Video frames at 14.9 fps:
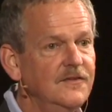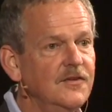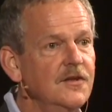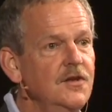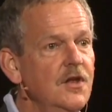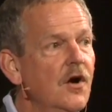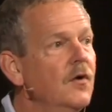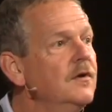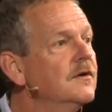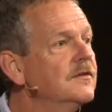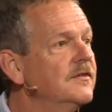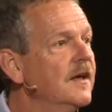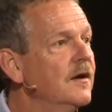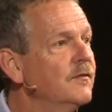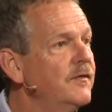to know
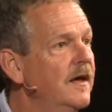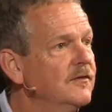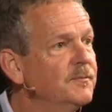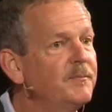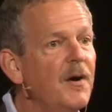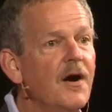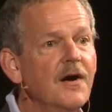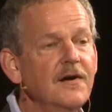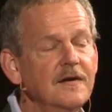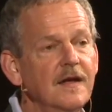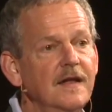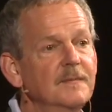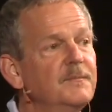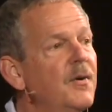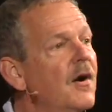yourself as part
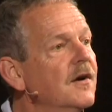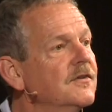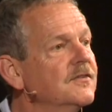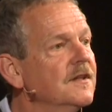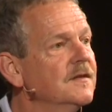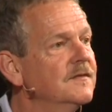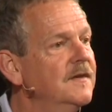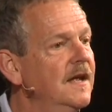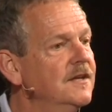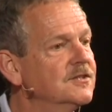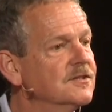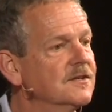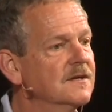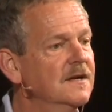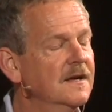and parcel of
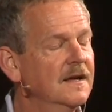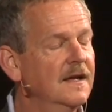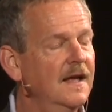nature,